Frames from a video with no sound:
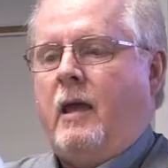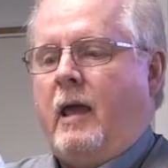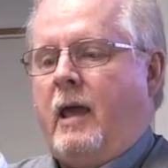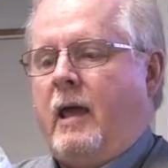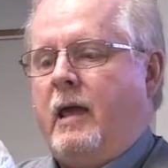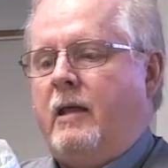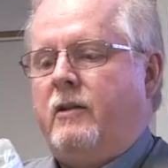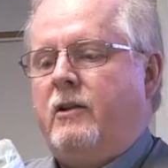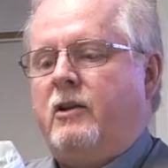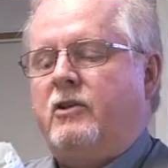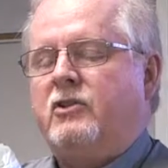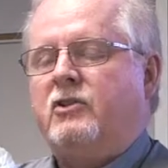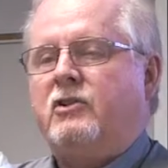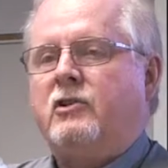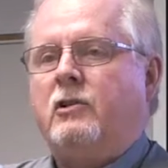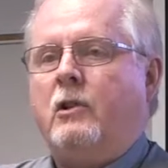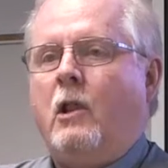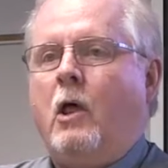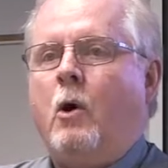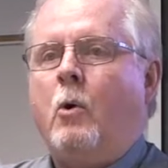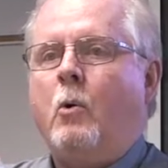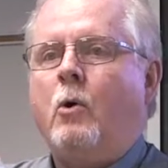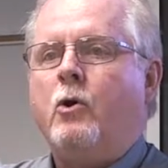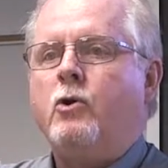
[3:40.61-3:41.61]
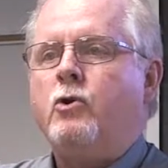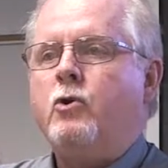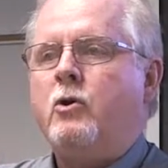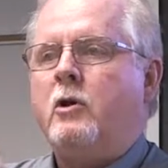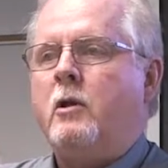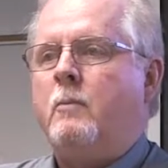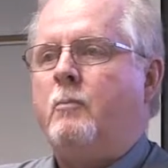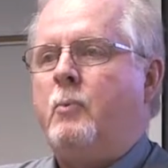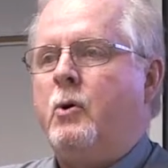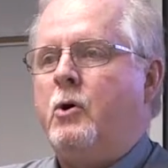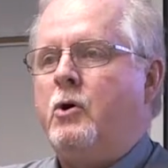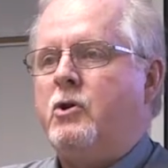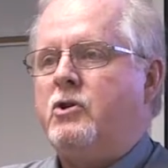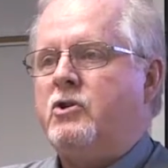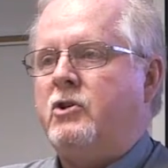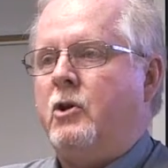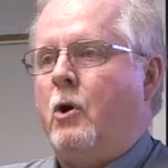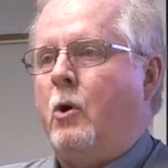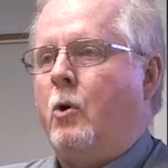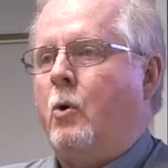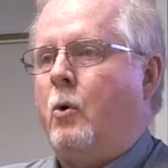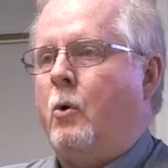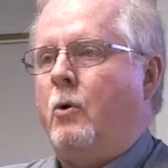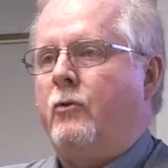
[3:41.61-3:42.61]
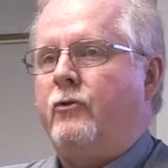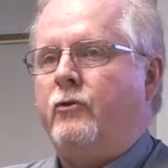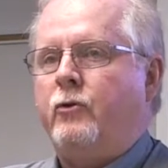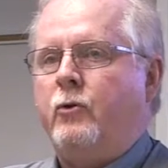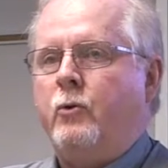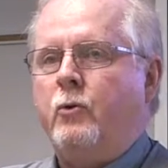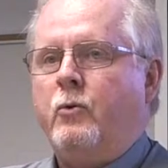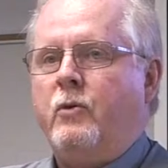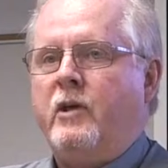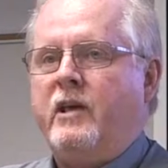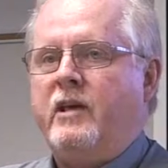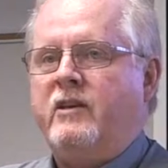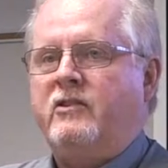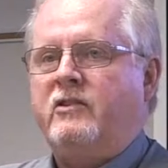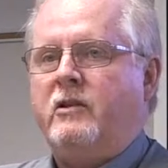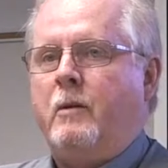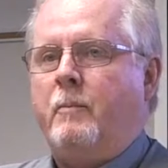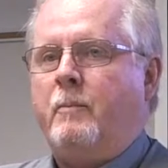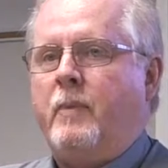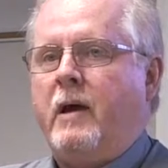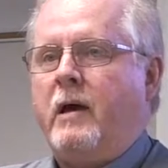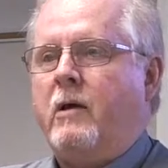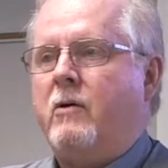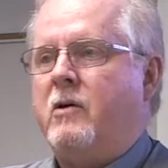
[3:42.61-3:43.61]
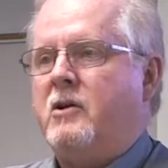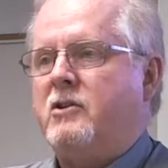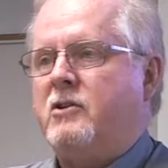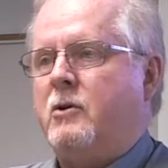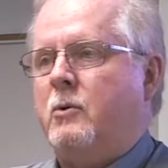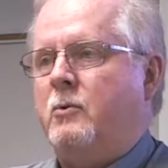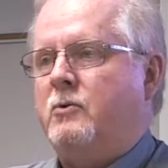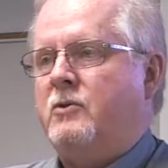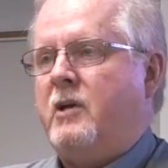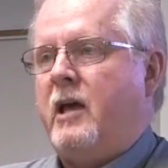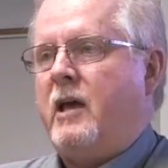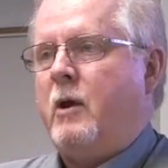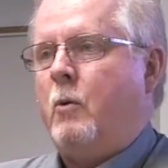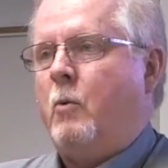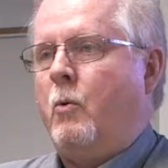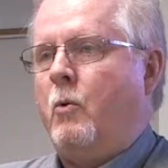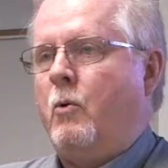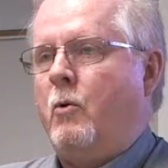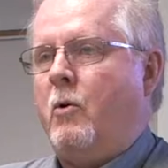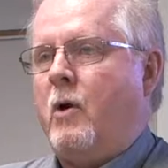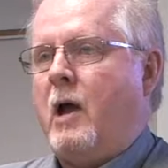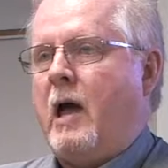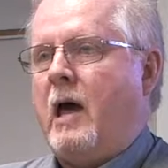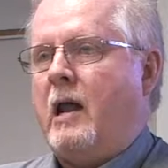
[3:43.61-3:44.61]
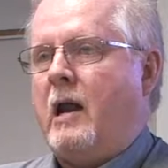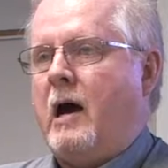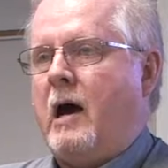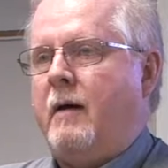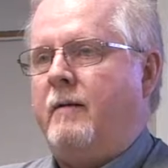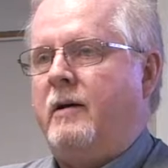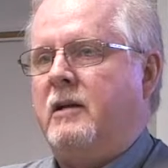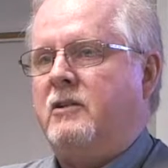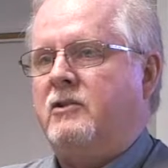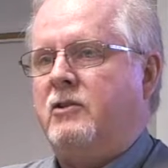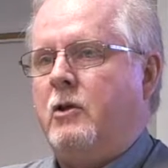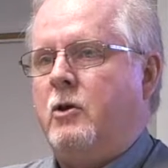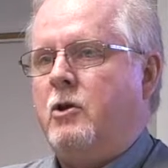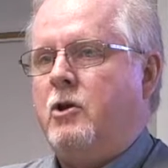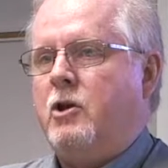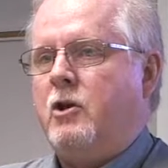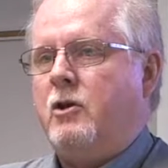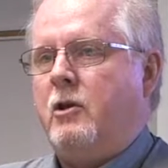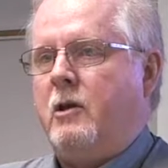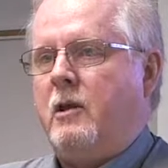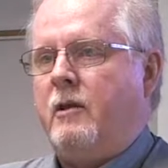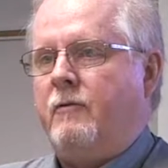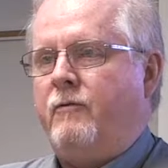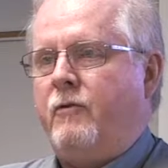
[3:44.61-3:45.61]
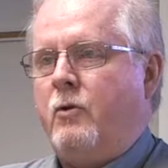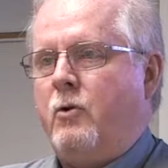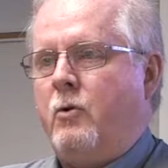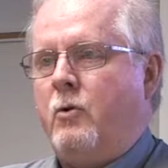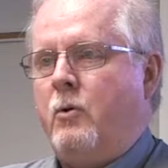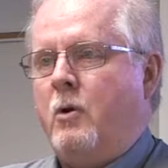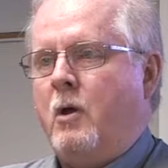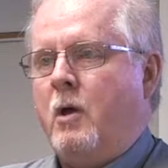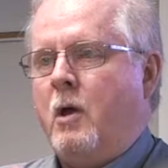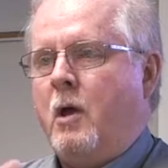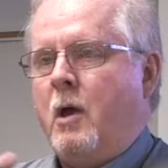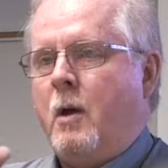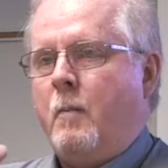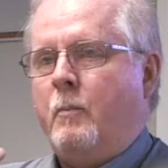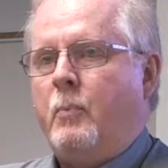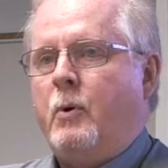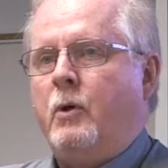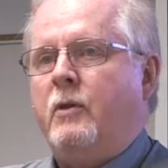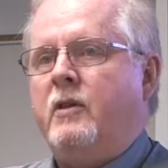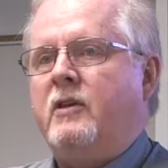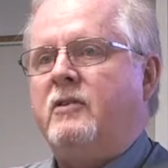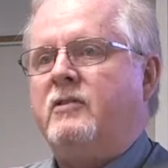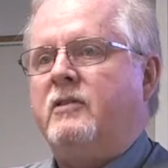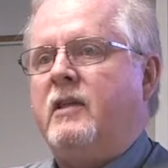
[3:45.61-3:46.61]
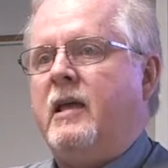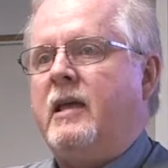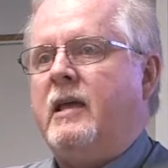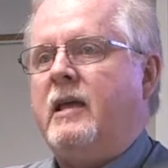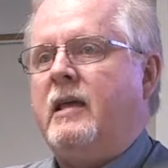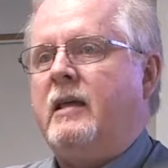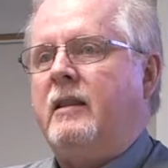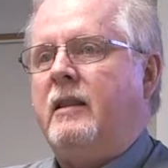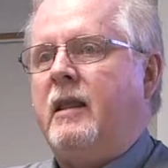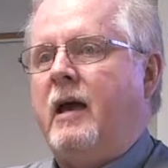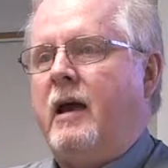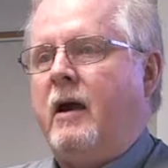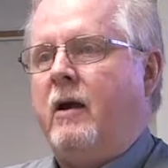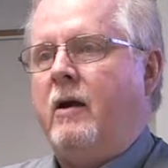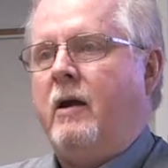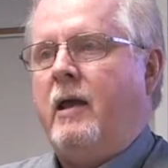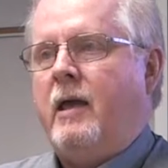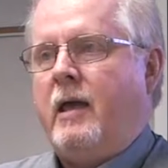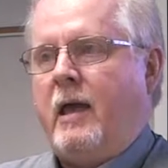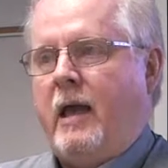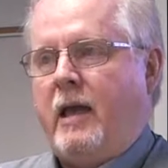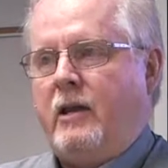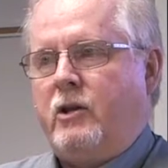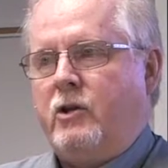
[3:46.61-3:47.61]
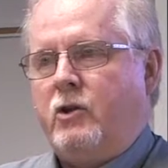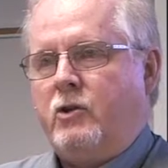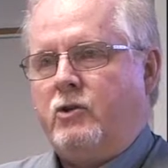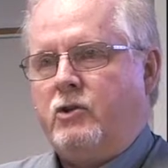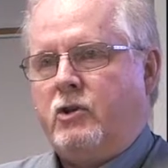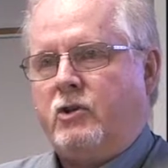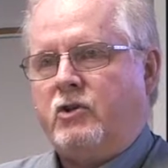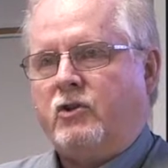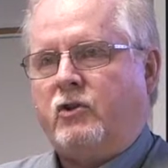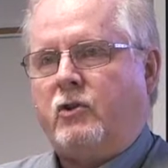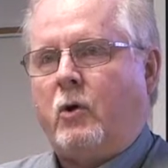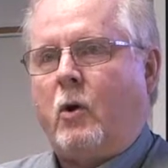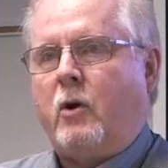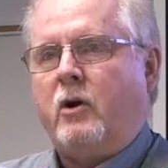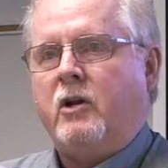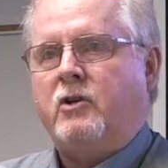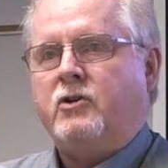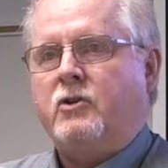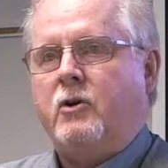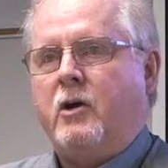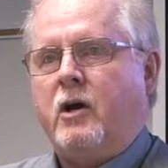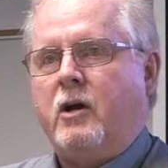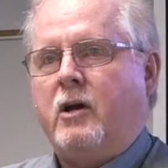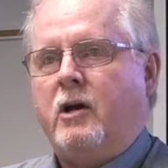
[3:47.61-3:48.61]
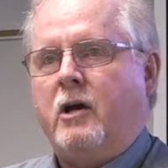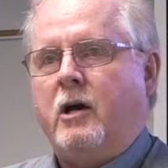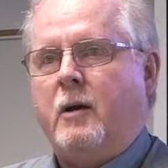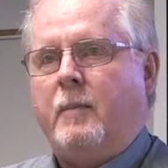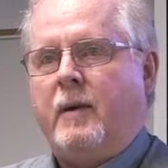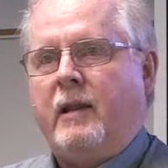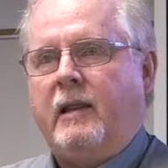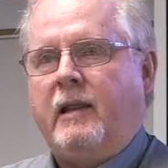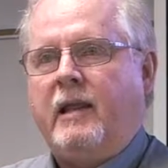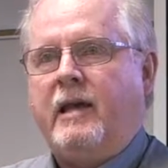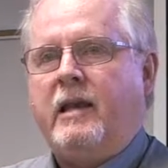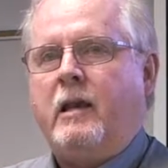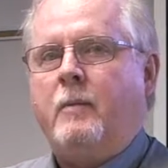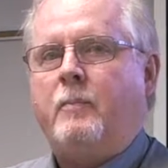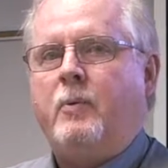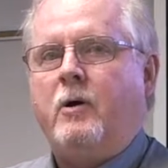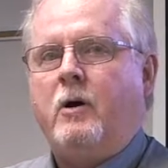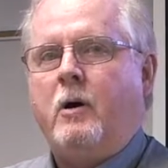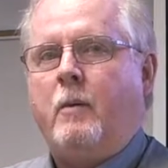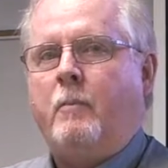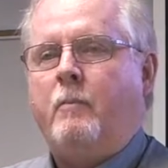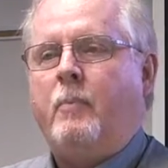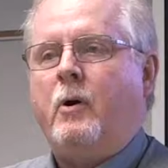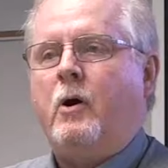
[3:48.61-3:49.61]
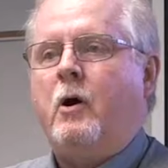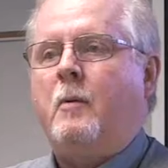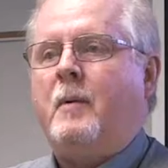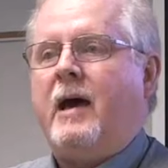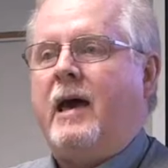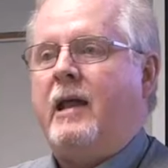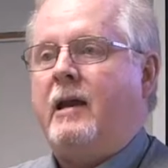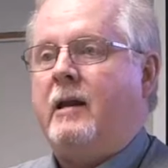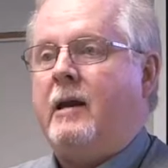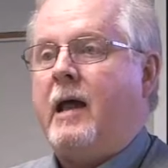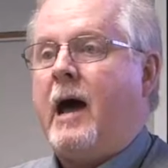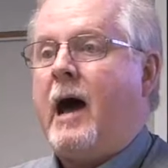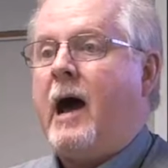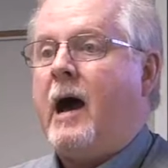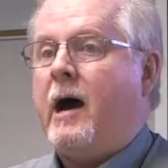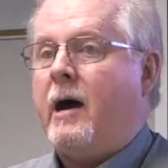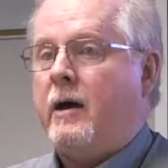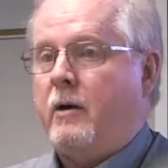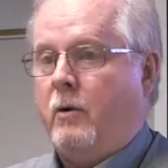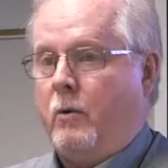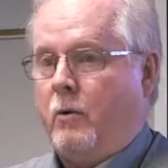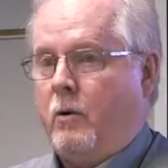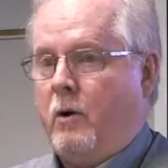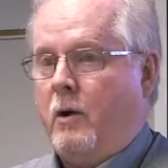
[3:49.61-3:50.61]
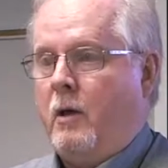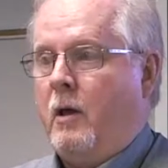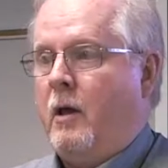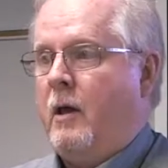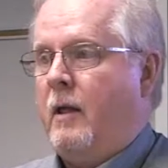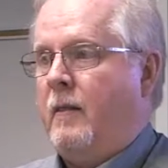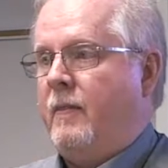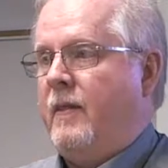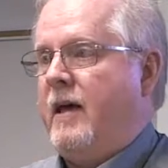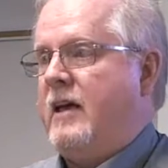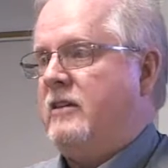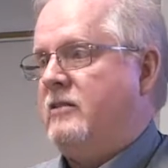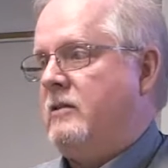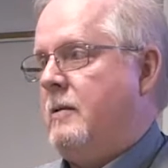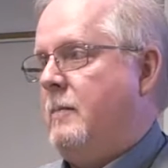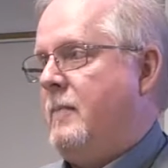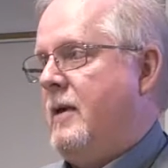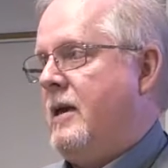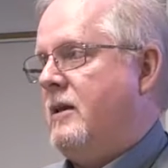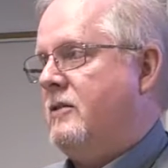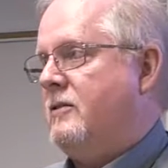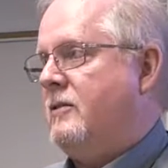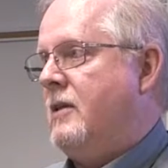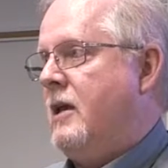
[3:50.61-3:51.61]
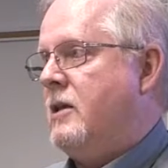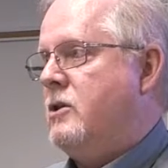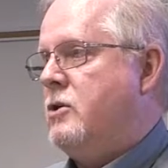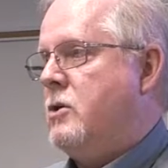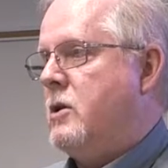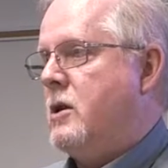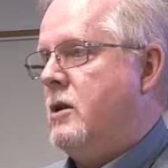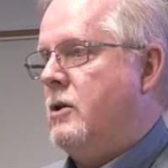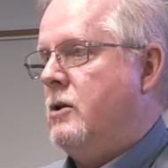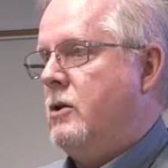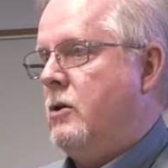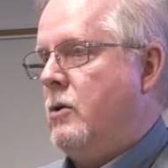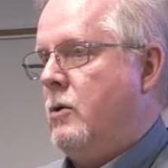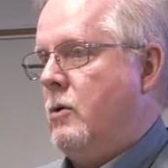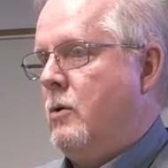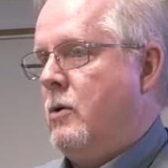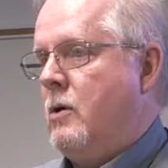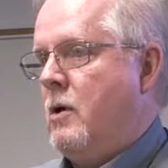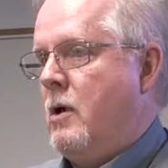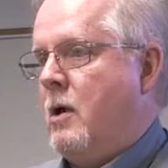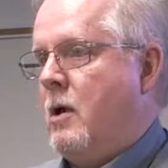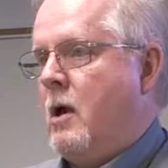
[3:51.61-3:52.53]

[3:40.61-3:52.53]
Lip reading: And the slower you can push the oil through this, the better it's going to take water out of it. So if you put this thing in there and you just start the truck up and let the pump at an idle, that's the best thing you can do.